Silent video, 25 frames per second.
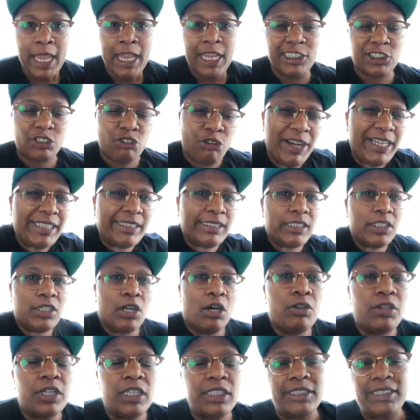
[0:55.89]
It's crazy
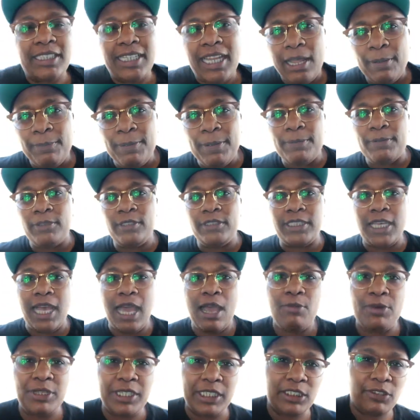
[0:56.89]
though because a lot of people are
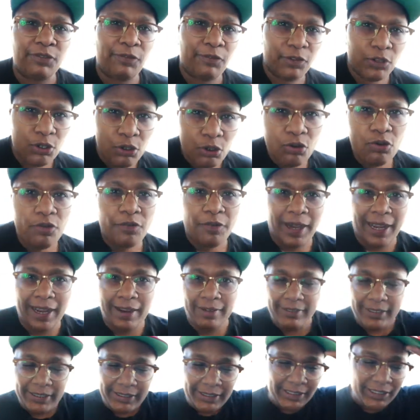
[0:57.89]
dying with this flu
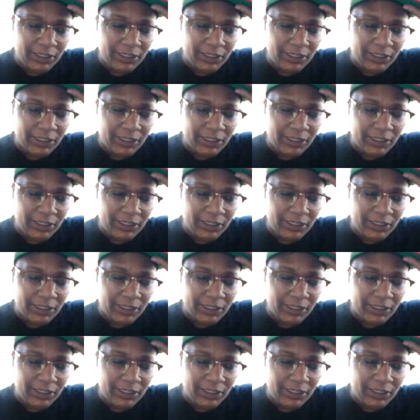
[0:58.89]
virus.